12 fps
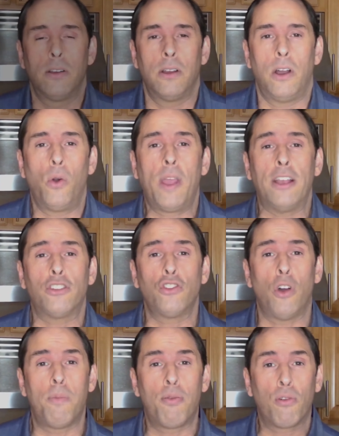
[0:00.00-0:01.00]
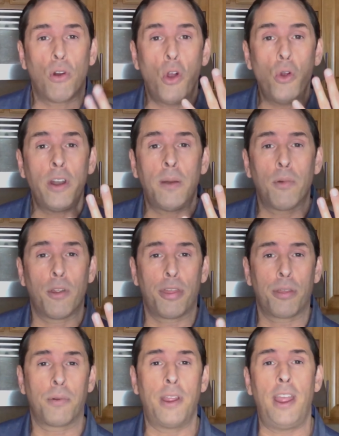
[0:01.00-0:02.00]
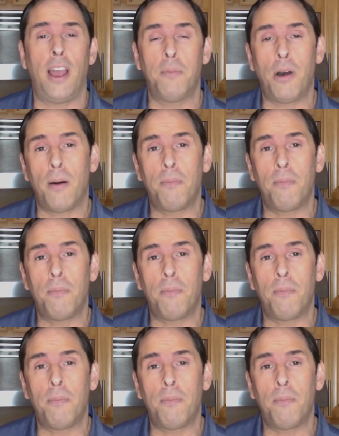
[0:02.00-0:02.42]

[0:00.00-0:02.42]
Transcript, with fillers: Okay, so pro number three about